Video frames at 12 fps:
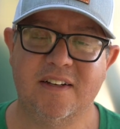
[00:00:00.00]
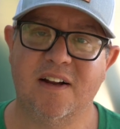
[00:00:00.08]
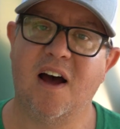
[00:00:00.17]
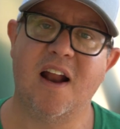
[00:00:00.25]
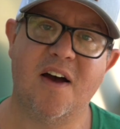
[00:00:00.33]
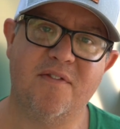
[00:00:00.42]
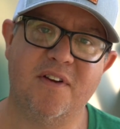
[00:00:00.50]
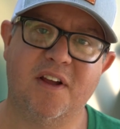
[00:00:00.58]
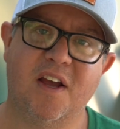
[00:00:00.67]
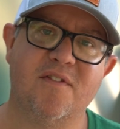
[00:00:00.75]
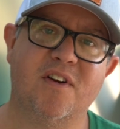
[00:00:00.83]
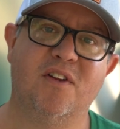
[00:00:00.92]
not having to
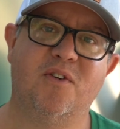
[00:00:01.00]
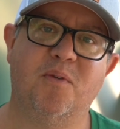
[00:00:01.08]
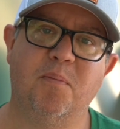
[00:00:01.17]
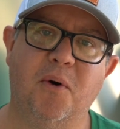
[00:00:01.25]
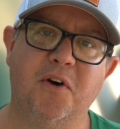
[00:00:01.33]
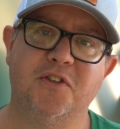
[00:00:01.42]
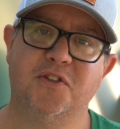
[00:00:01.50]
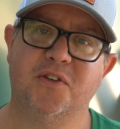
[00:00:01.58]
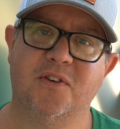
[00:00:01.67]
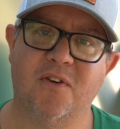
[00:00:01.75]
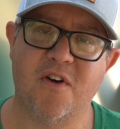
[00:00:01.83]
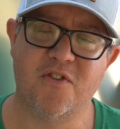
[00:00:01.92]
give it a little push
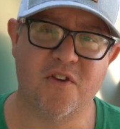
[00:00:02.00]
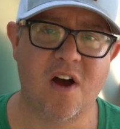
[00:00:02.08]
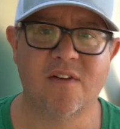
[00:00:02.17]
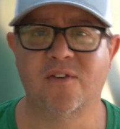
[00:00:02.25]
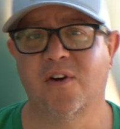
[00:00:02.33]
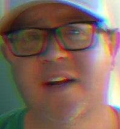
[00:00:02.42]
or a shove or a